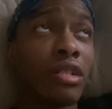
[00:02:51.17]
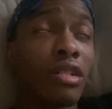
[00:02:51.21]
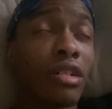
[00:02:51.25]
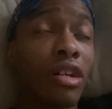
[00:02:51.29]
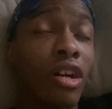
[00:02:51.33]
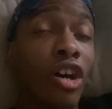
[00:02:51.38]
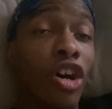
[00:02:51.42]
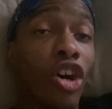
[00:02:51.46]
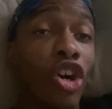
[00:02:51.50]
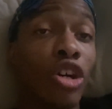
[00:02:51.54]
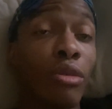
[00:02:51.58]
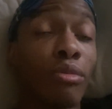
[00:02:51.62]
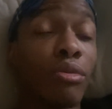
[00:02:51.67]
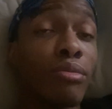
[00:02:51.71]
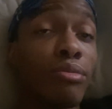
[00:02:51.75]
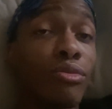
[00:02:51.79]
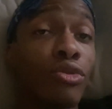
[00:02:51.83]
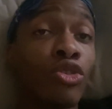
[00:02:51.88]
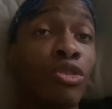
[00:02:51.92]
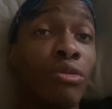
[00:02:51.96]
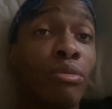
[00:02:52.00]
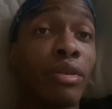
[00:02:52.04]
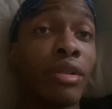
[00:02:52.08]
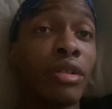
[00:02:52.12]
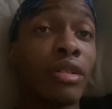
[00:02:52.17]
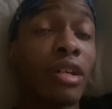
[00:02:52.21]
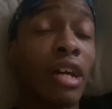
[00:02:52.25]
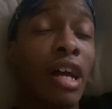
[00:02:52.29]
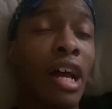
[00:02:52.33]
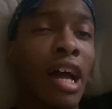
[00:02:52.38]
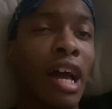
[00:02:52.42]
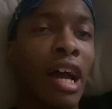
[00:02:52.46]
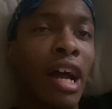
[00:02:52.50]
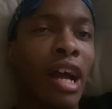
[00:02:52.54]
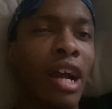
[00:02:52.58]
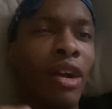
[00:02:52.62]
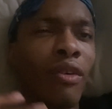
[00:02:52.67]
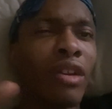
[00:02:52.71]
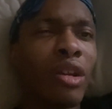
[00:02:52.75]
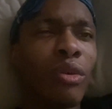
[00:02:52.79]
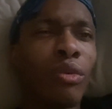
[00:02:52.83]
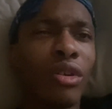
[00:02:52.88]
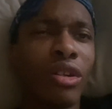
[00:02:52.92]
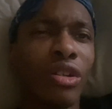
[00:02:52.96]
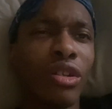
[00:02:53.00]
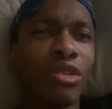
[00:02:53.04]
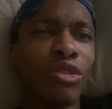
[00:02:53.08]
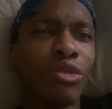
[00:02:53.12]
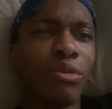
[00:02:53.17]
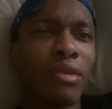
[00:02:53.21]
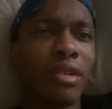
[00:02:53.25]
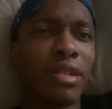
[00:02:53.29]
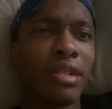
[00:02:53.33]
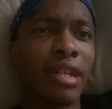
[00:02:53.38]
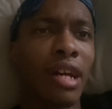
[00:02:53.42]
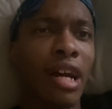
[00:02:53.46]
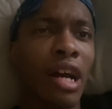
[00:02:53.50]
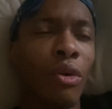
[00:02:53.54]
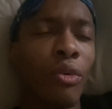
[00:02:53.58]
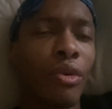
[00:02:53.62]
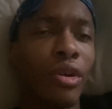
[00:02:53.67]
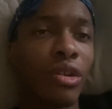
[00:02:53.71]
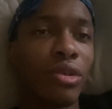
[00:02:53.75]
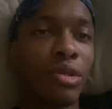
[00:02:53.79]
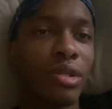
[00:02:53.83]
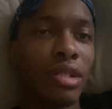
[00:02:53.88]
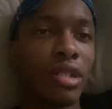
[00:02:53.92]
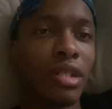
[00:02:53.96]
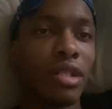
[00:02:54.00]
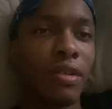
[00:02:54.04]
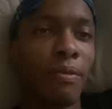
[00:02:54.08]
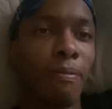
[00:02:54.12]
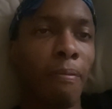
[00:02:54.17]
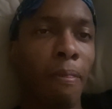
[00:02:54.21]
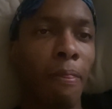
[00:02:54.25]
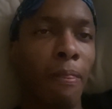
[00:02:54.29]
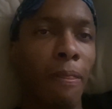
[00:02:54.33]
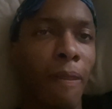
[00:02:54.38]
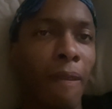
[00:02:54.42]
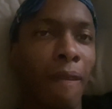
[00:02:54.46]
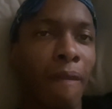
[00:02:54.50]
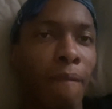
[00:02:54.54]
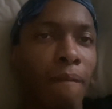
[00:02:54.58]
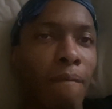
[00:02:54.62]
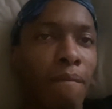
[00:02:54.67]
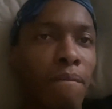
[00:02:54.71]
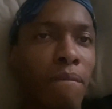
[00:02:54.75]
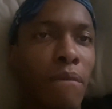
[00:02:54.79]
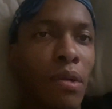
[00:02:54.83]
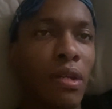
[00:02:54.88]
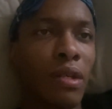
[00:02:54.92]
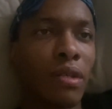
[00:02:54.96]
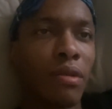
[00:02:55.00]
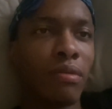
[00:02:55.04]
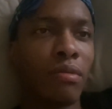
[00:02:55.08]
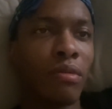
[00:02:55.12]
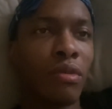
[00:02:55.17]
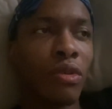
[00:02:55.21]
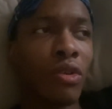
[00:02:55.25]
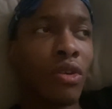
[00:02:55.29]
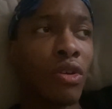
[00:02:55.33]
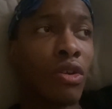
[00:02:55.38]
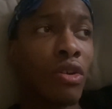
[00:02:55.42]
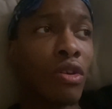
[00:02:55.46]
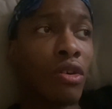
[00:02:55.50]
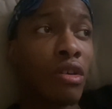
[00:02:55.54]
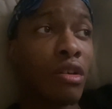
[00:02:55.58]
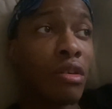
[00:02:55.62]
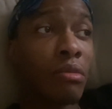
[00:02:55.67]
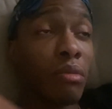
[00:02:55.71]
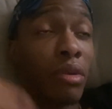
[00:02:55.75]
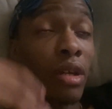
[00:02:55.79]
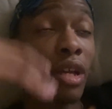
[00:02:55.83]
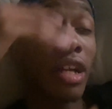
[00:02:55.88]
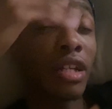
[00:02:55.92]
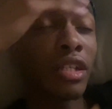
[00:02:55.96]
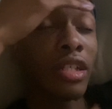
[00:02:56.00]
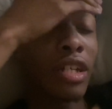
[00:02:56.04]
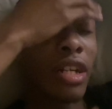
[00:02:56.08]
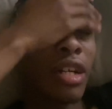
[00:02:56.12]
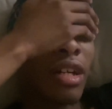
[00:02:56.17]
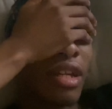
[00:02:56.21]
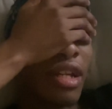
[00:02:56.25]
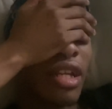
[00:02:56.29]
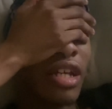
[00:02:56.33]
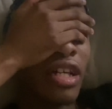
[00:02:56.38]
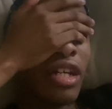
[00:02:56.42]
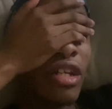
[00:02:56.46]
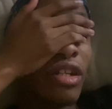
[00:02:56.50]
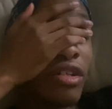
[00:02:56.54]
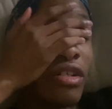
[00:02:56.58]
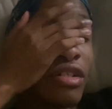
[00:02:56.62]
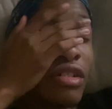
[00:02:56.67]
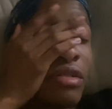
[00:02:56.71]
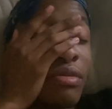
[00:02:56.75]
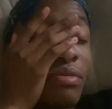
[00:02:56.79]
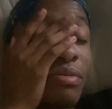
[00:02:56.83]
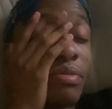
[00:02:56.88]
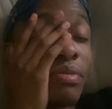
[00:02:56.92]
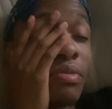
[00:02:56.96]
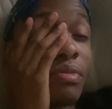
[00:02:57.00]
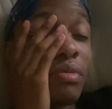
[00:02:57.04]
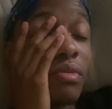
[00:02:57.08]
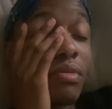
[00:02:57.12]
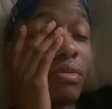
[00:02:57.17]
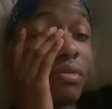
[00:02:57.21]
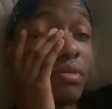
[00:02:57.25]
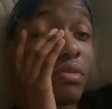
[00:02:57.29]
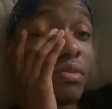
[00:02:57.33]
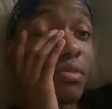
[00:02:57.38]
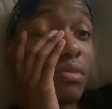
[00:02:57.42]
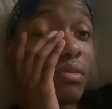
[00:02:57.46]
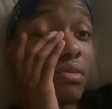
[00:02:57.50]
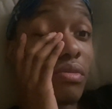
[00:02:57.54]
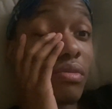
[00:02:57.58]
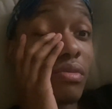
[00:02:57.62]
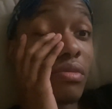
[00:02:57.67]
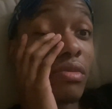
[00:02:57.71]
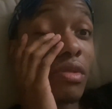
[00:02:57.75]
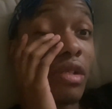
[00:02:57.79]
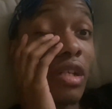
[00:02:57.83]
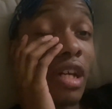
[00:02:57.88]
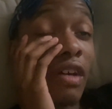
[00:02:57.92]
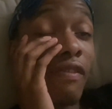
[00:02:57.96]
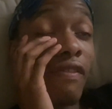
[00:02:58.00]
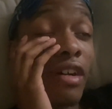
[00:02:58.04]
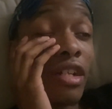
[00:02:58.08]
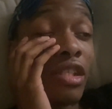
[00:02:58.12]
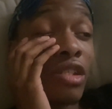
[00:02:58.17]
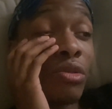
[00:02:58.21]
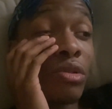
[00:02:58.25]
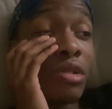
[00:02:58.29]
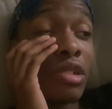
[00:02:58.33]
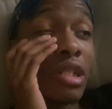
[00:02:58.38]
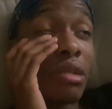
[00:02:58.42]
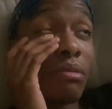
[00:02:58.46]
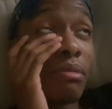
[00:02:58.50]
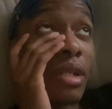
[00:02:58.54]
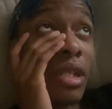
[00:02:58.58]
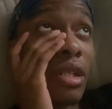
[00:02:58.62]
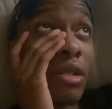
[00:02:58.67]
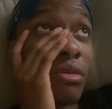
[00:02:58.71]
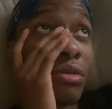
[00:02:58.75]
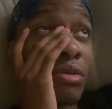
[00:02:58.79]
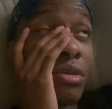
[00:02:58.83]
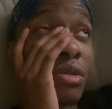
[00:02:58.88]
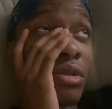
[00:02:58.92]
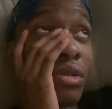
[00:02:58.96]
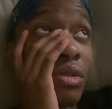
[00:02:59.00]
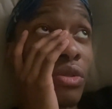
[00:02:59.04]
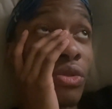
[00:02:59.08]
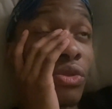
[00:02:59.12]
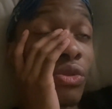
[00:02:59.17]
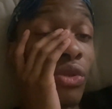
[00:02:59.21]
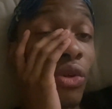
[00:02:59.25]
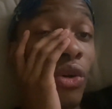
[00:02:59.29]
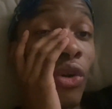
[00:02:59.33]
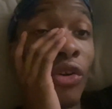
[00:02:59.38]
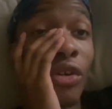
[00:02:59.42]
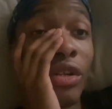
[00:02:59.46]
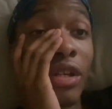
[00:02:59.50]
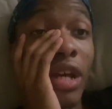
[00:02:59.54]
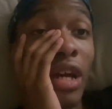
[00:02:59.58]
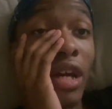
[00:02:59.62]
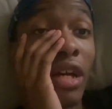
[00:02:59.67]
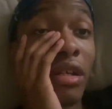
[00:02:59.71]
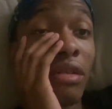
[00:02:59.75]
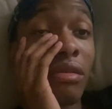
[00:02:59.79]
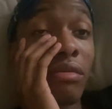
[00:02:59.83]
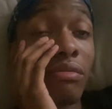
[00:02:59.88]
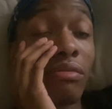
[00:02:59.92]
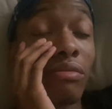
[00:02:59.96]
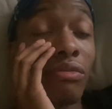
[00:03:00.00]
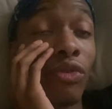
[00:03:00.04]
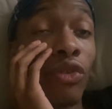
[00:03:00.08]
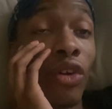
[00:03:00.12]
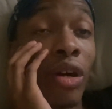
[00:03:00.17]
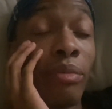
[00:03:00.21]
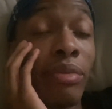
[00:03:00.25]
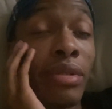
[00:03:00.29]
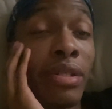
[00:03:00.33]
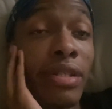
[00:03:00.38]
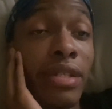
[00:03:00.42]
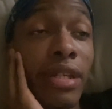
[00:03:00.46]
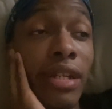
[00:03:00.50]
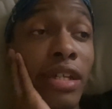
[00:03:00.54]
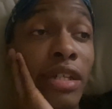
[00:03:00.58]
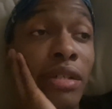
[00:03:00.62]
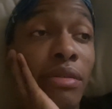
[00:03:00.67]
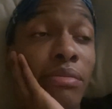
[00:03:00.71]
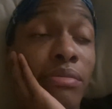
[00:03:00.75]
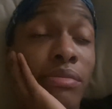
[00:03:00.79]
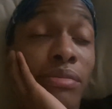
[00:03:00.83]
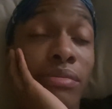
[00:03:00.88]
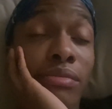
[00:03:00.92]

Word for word: a horrible movie. I really want to know because I want to go see it. But catch y'all later. If I do something else or not. Or I be sleep,